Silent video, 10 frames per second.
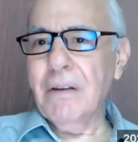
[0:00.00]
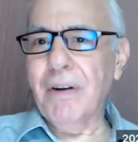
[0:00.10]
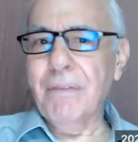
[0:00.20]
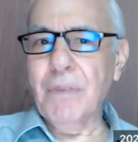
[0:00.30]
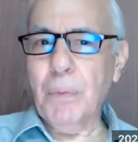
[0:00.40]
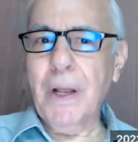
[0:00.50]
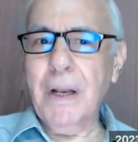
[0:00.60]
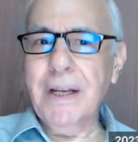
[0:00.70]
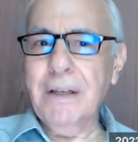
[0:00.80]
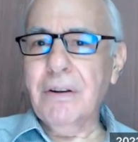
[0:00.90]
from the
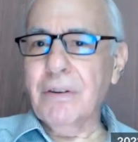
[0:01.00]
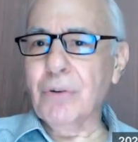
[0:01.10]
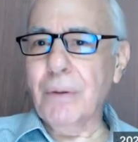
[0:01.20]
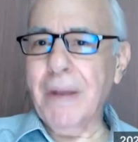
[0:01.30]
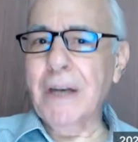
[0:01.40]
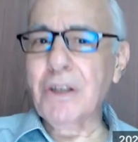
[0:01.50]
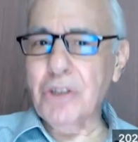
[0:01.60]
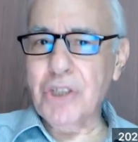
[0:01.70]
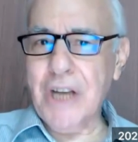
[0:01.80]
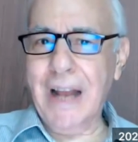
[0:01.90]
really
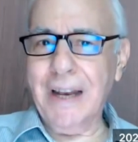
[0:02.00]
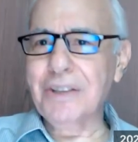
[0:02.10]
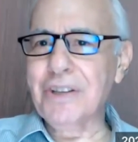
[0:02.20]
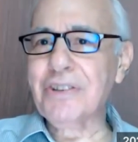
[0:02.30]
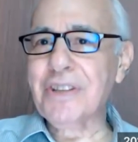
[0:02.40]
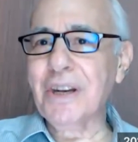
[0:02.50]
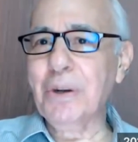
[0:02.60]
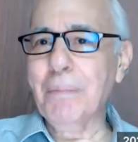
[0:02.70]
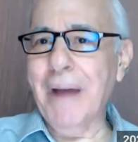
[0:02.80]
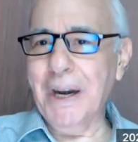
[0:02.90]
tremendous challenges that
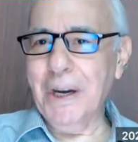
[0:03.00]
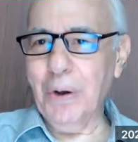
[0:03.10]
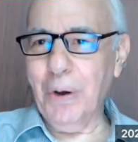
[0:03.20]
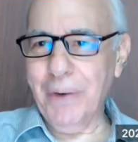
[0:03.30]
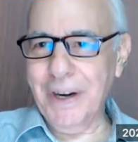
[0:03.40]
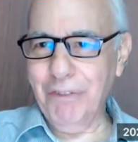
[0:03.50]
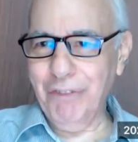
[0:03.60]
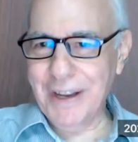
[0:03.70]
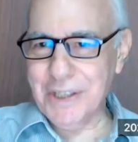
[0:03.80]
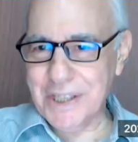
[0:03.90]
humanity already
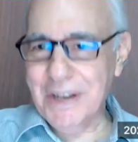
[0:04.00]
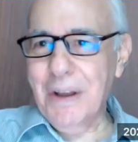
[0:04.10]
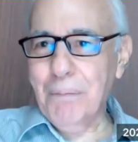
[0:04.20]
faced